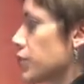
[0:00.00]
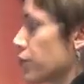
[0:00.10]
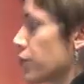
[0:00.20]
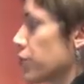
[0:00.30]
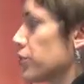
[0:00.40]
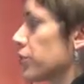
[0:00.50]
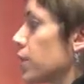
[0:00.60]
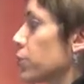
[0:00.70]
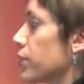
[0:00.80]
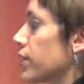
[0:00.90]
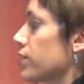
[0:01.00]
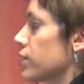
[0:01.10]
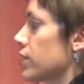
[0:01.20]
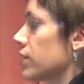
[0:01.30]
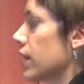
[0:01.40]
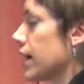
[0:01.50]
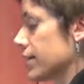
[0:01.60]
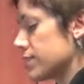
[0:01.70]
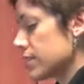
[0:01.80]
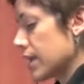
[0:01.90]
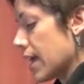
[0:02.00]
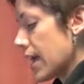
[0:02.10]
over the first couple years of their lives.